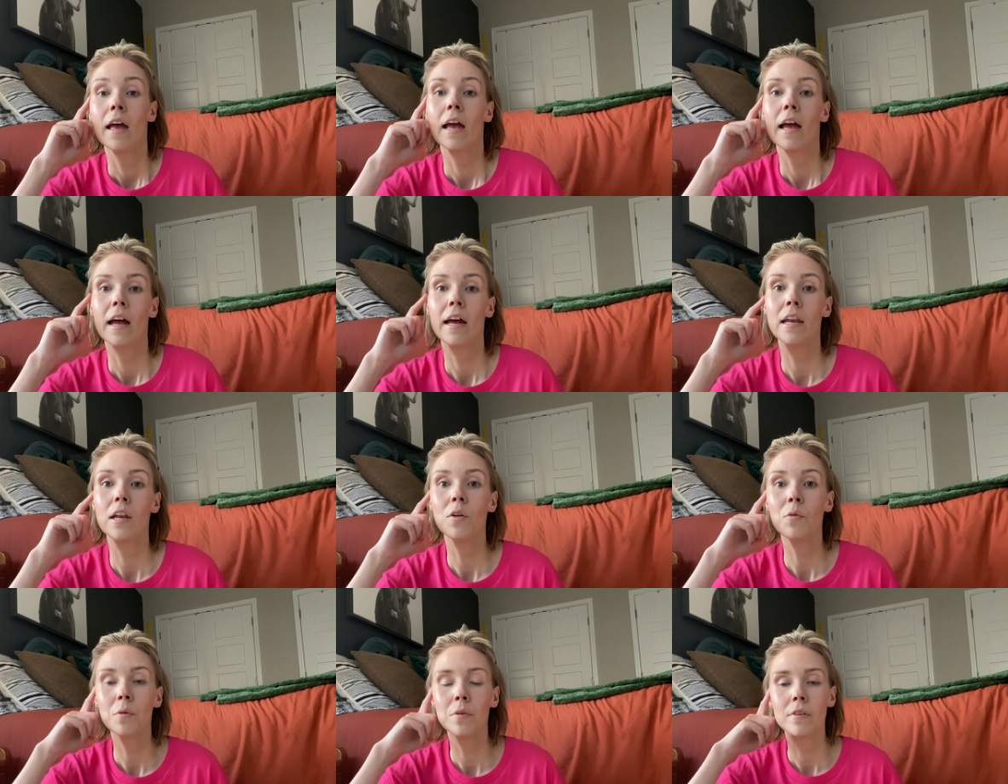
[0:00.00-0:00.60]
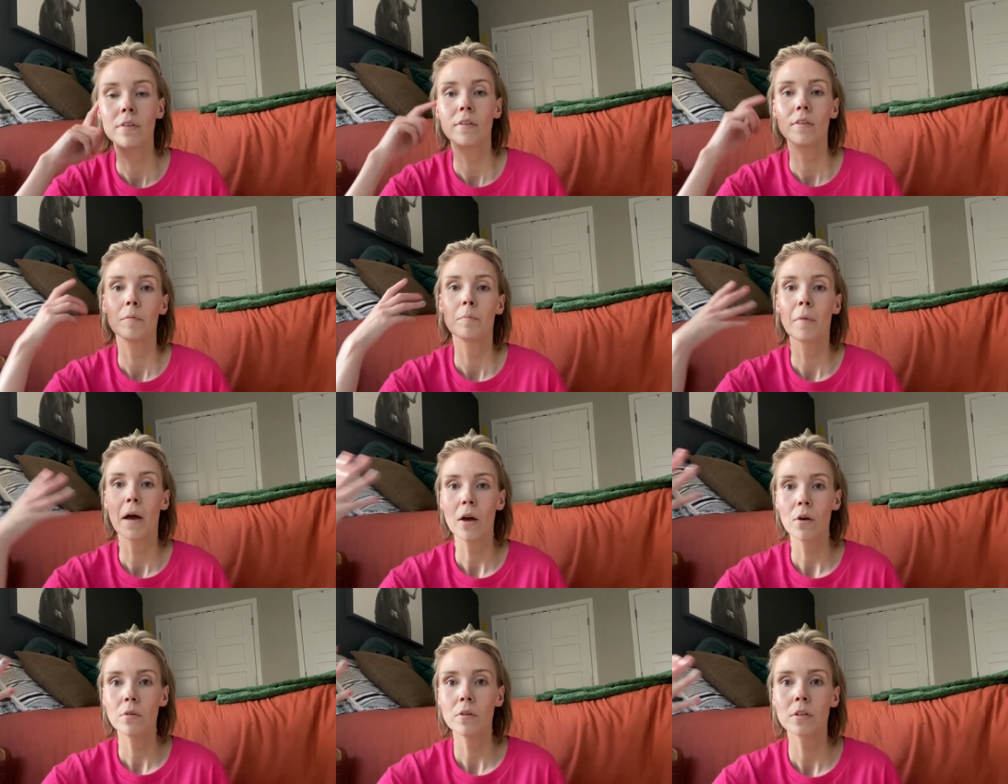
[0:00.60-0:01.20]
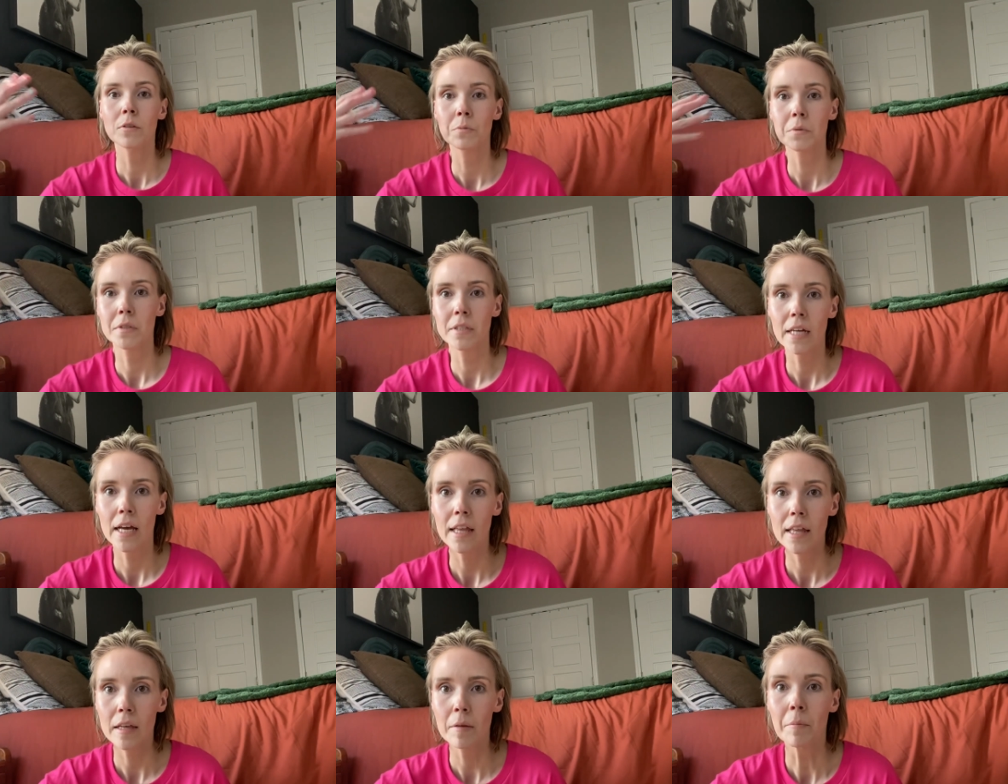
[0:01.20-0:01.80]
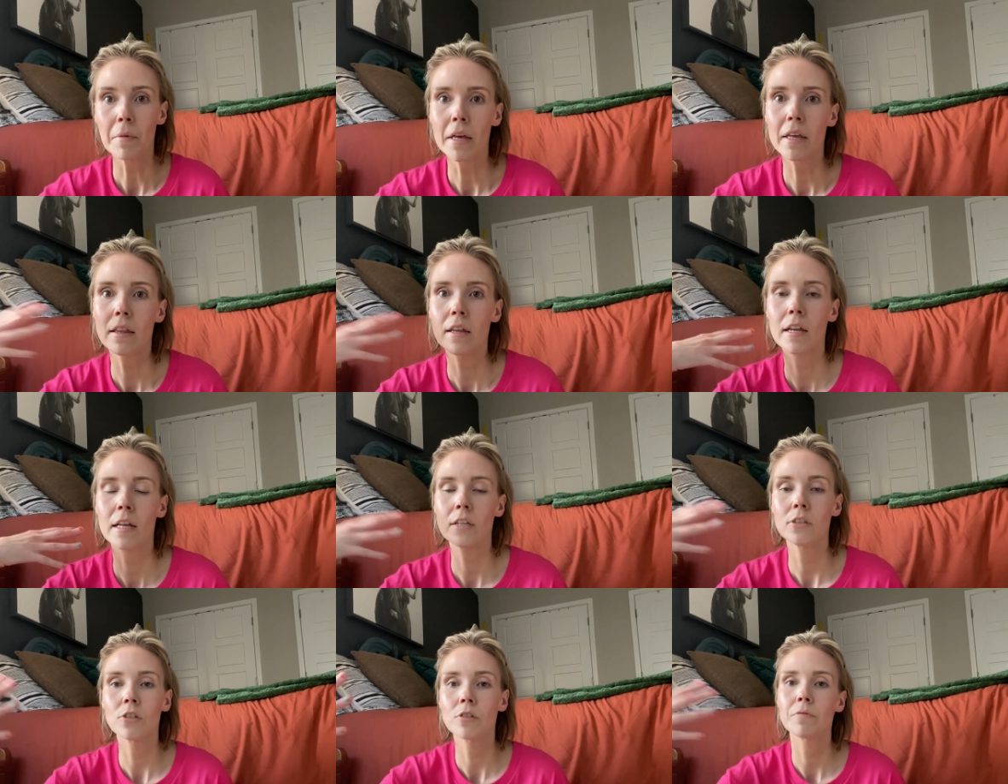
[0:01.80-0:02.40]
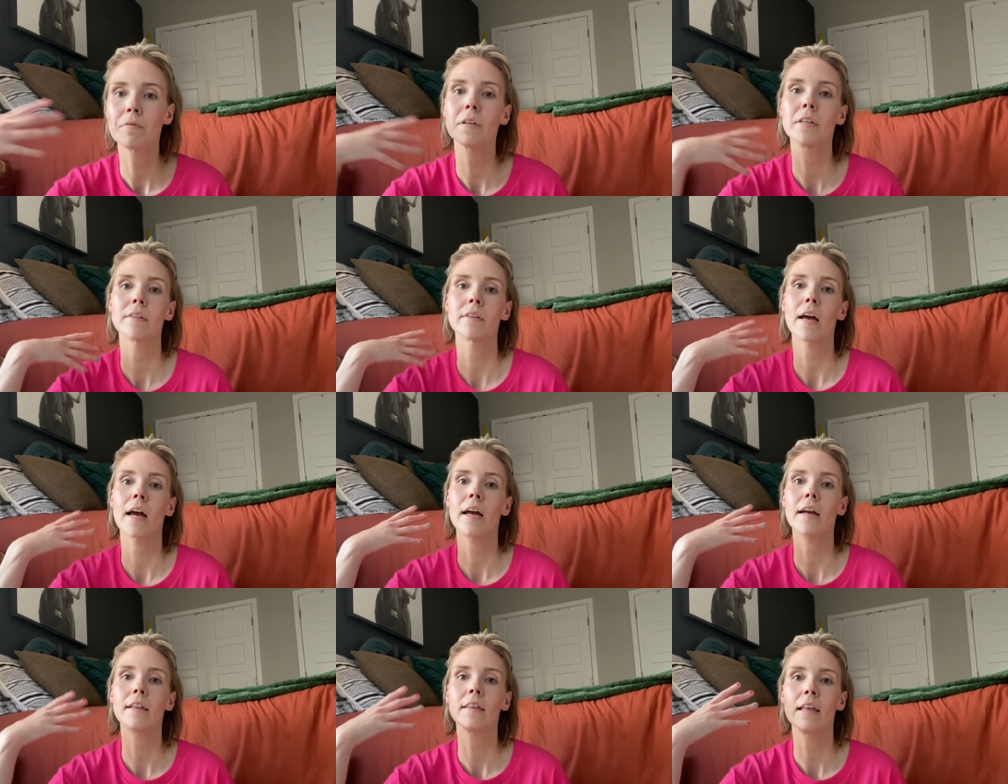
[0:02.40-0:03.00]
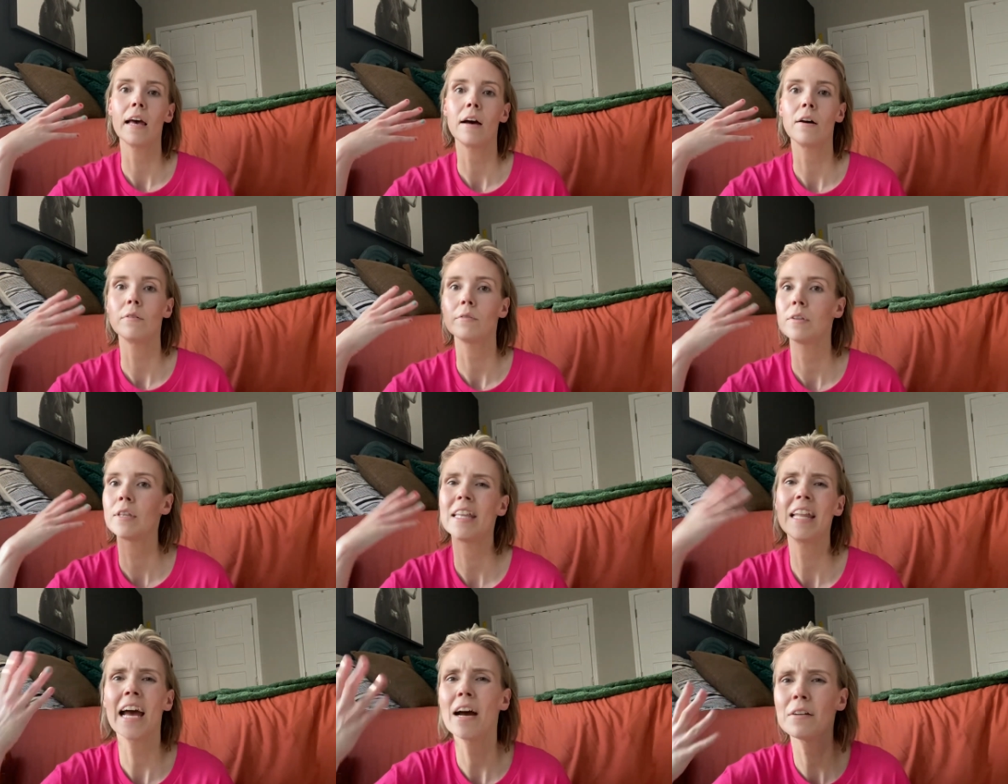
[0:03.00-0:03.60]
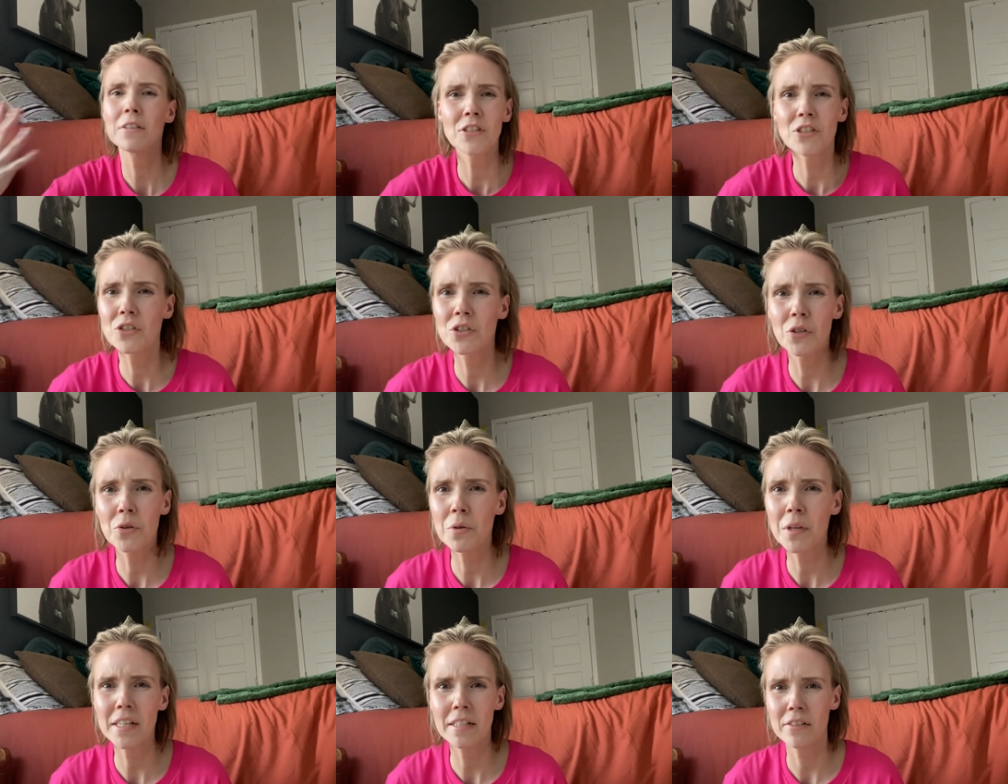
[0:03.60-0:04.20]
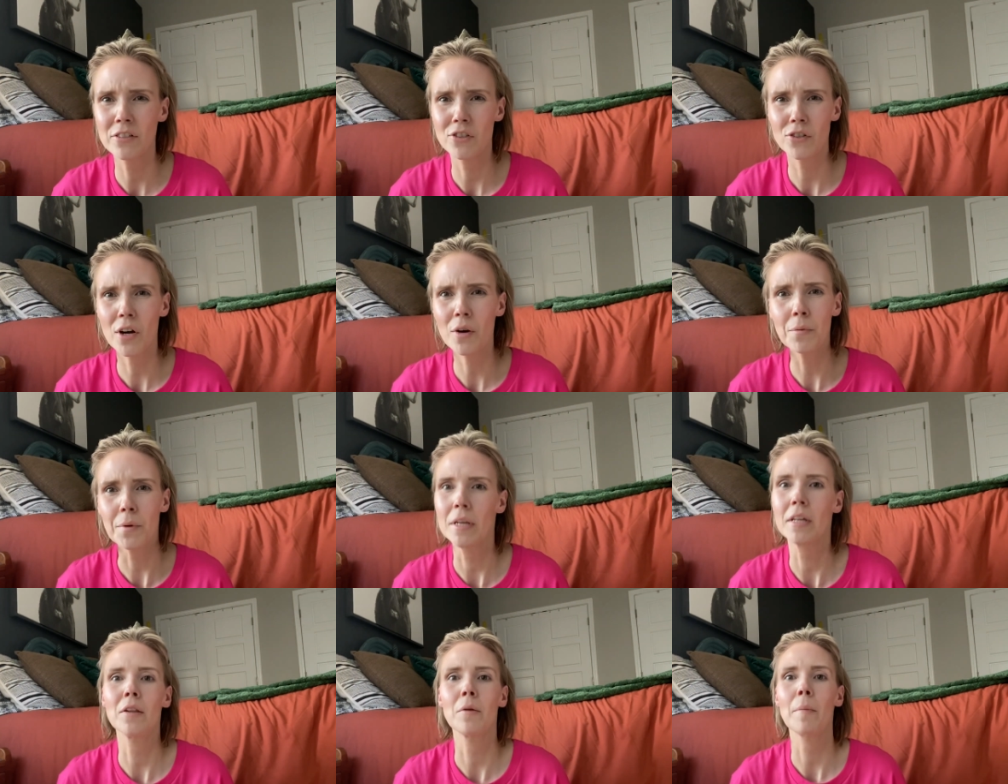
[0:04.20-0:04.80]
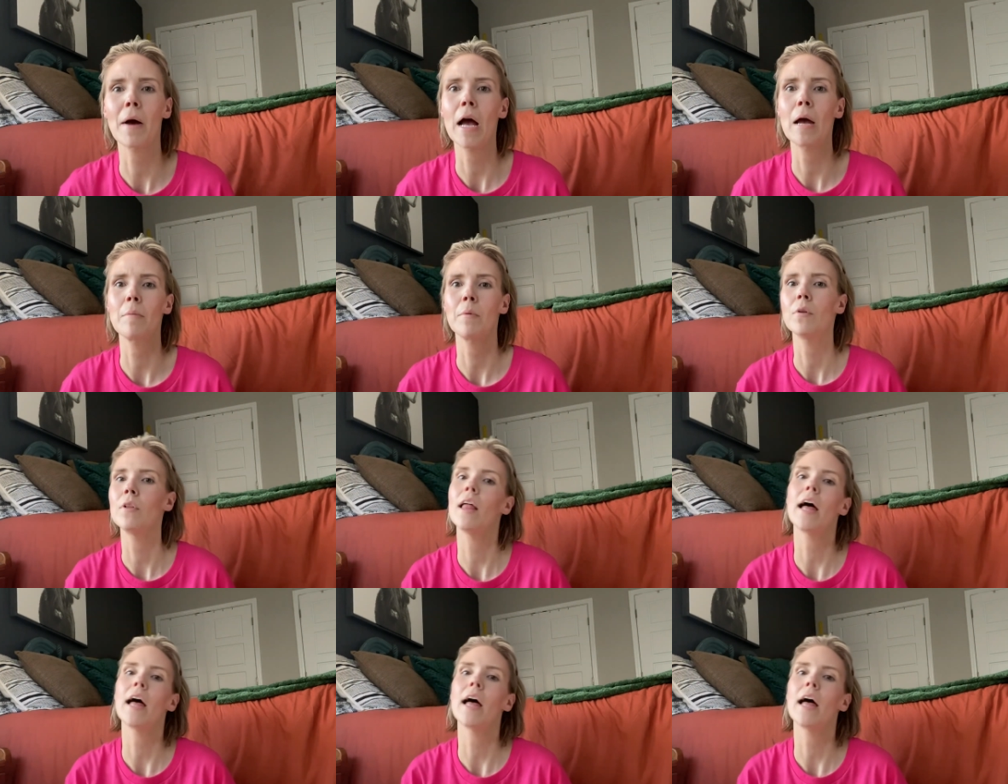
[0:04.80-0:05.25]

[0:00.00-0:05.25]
and my oldest was telling me that he just feels like that now it's too late to start reading the Bible.